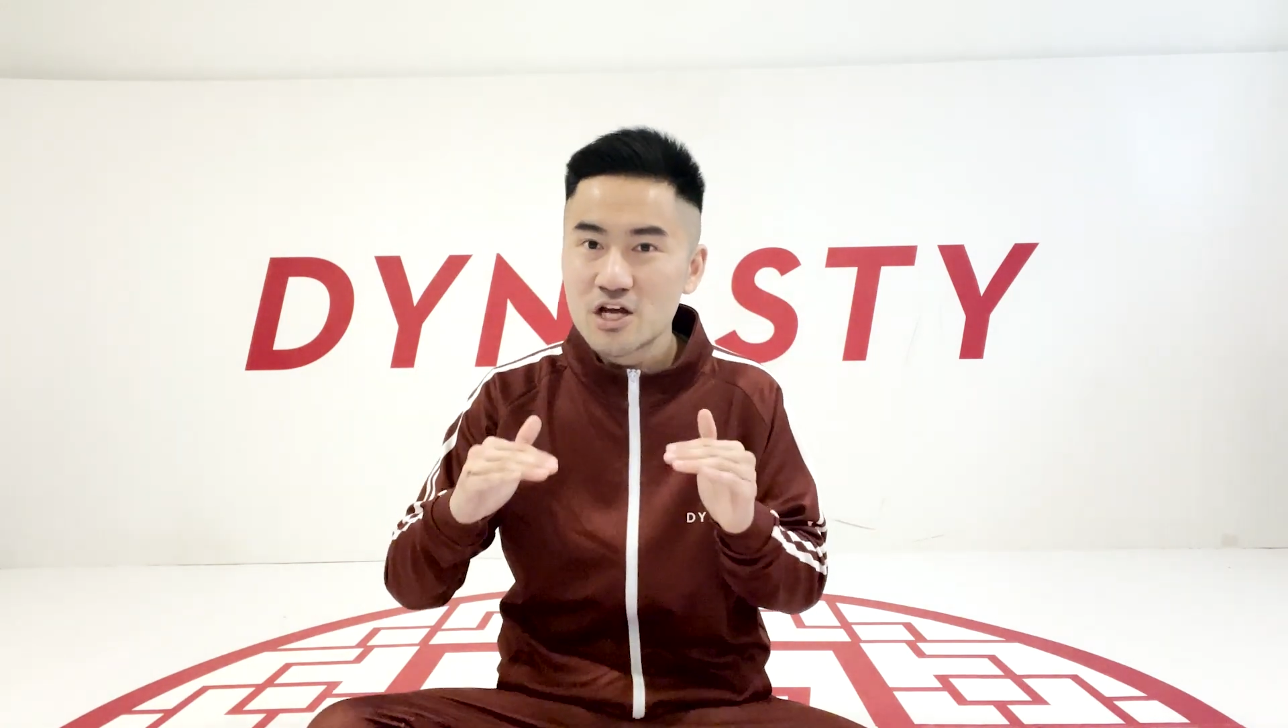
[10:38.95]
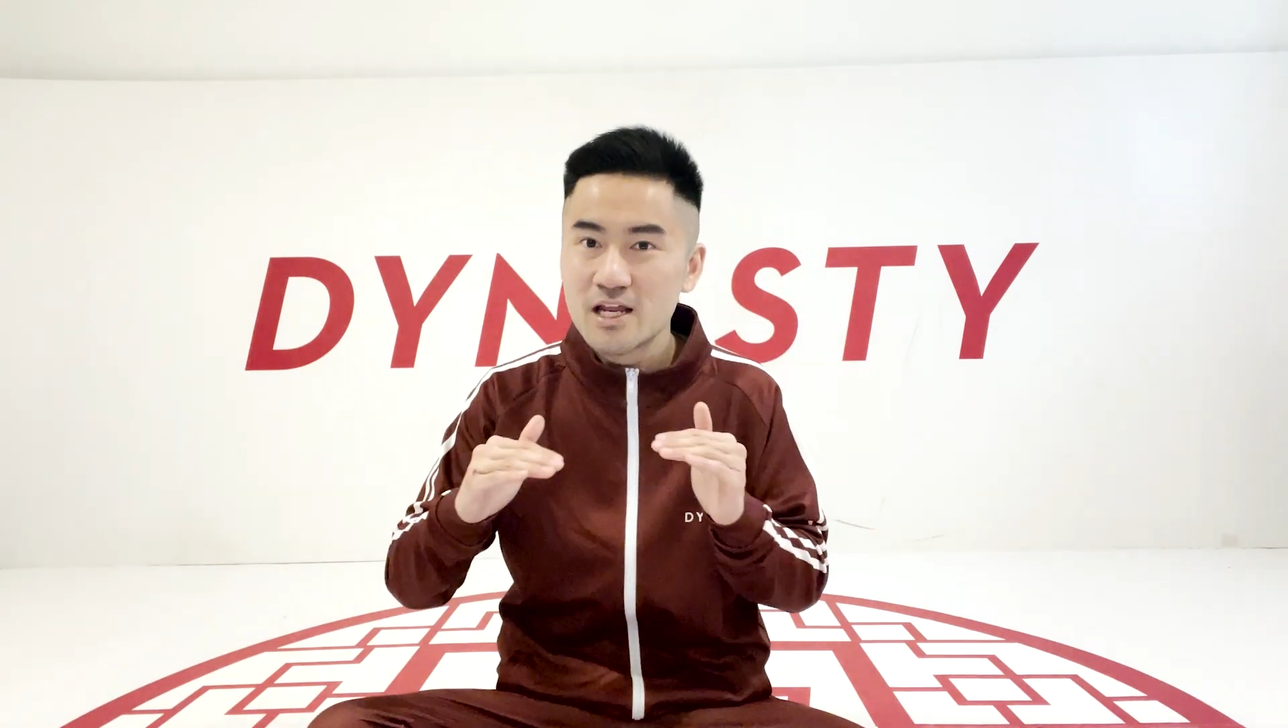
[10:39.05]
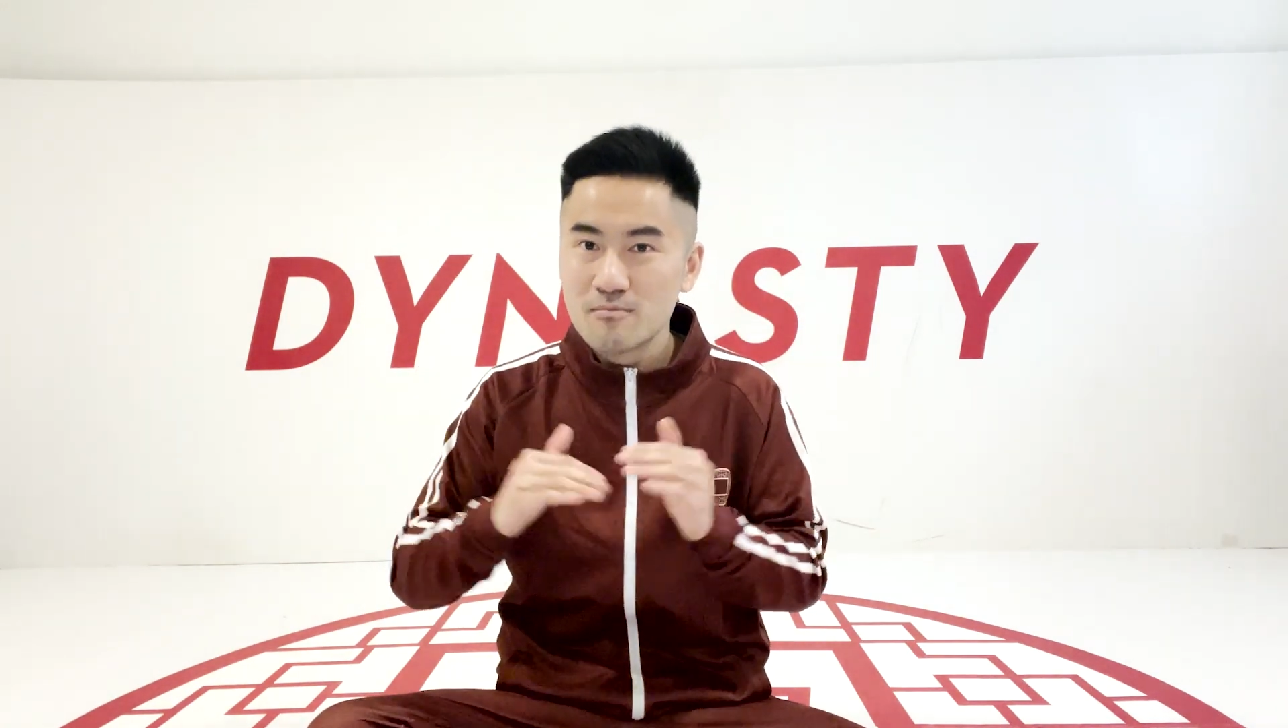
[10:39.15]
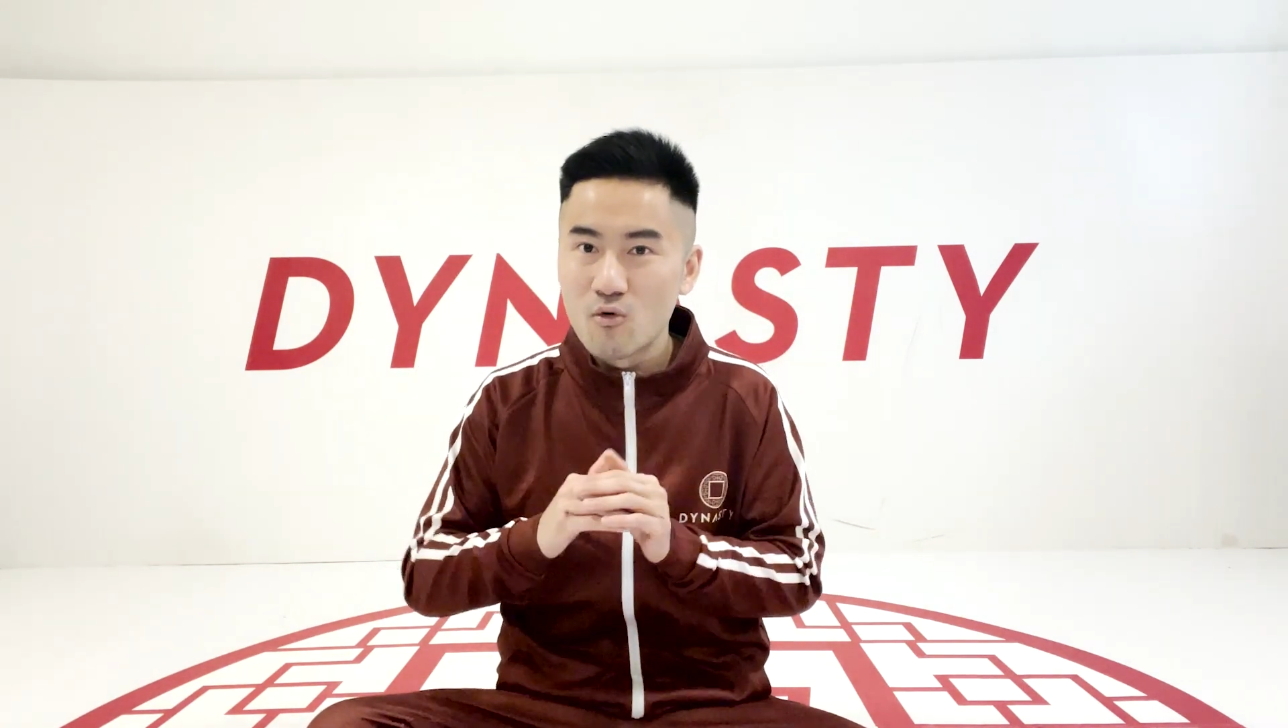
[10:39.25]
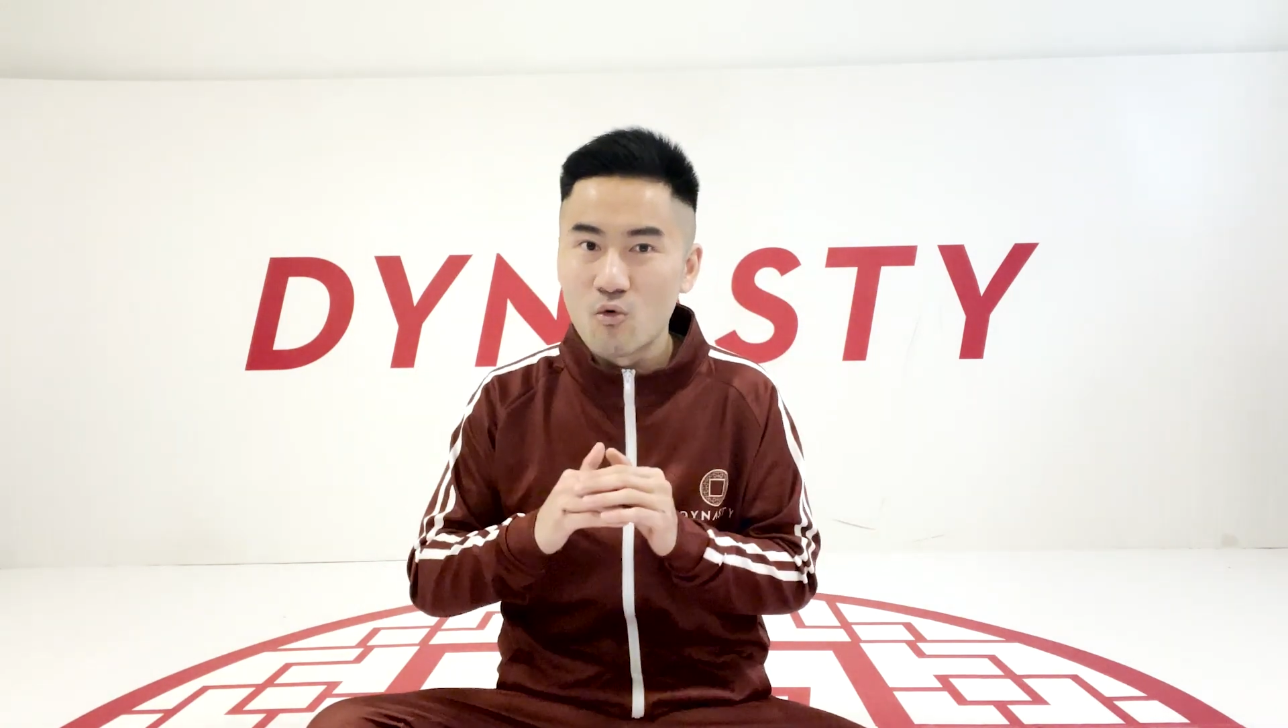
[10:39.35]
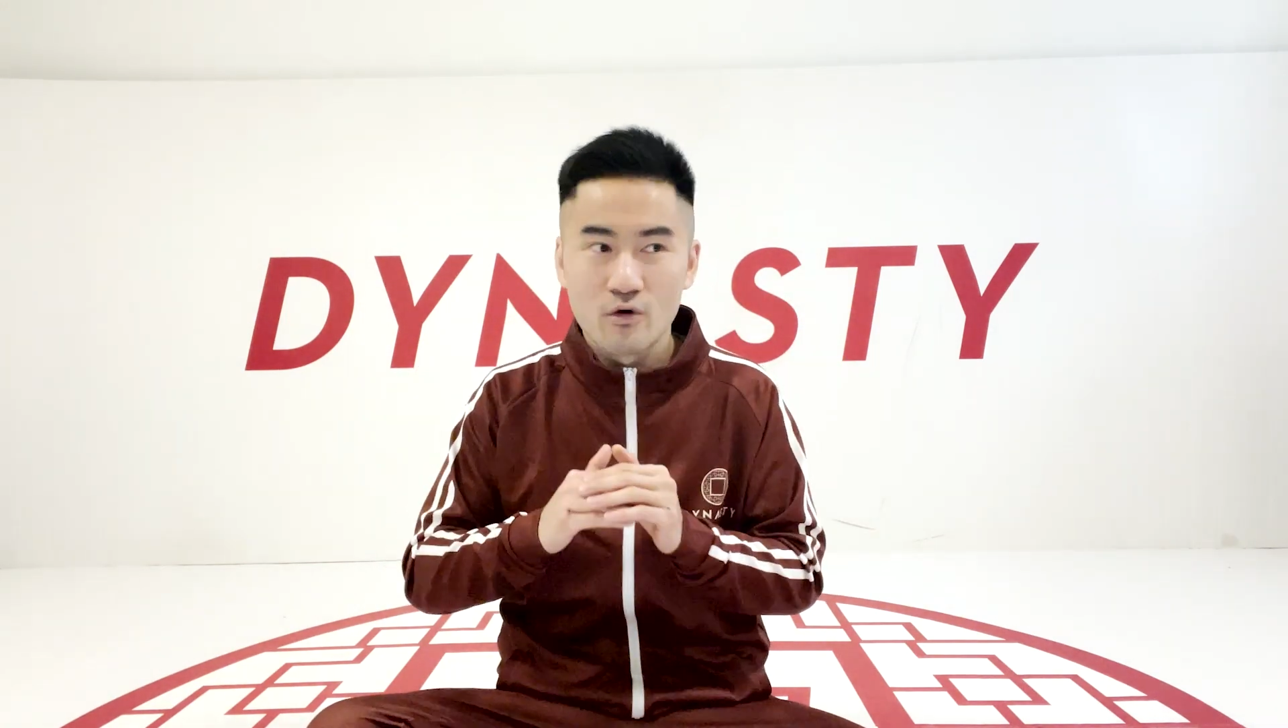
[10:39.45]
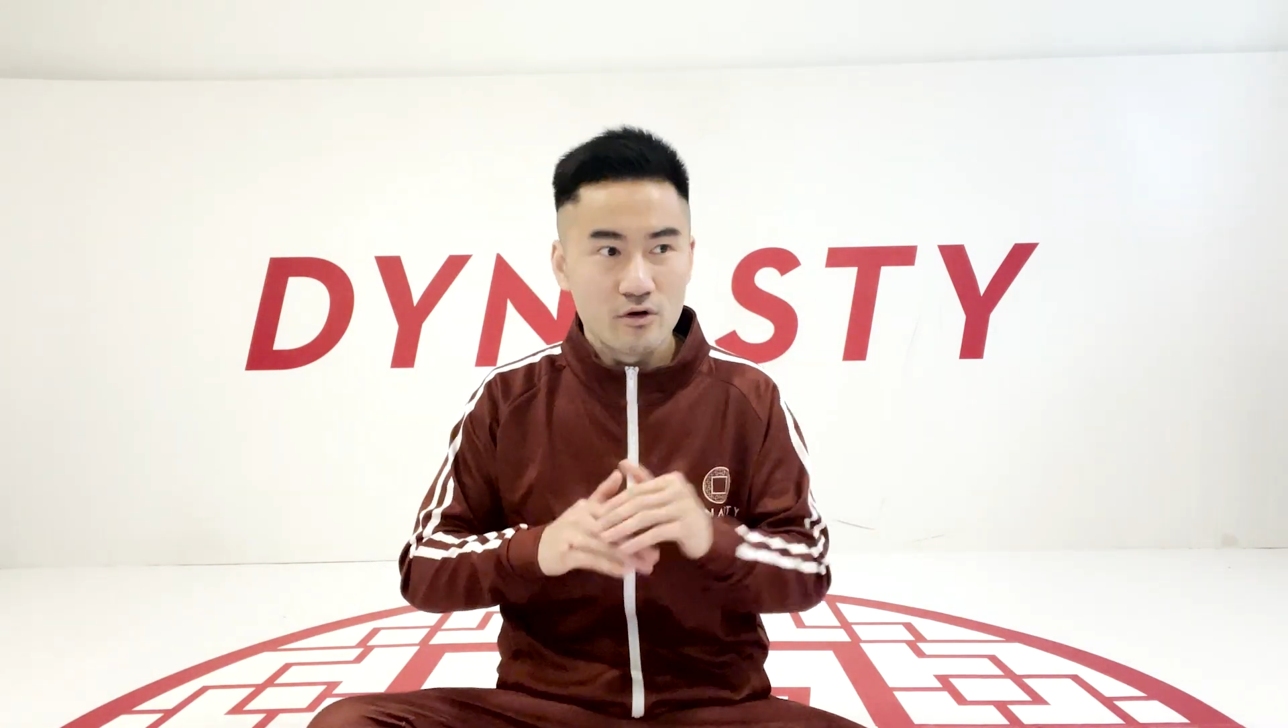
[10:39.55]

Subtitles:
anymore.